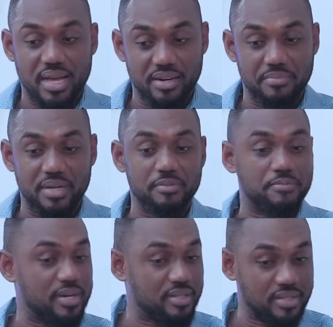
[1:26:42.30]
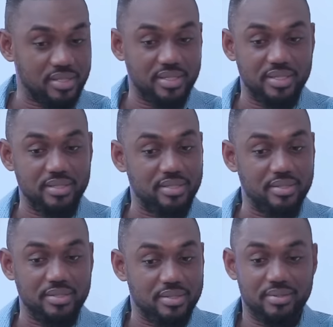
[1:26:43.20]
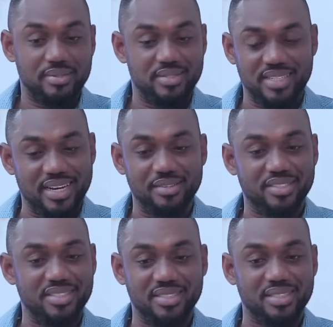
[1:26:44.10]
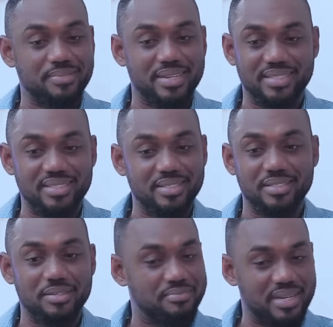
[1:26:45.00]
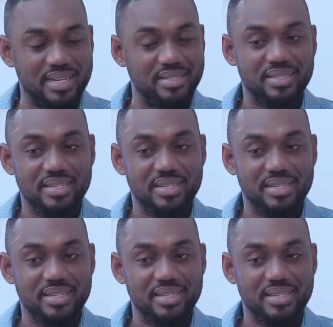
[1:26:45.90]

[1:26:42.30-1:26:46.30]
lied about the pregnancy. The child she's expecting is not mine.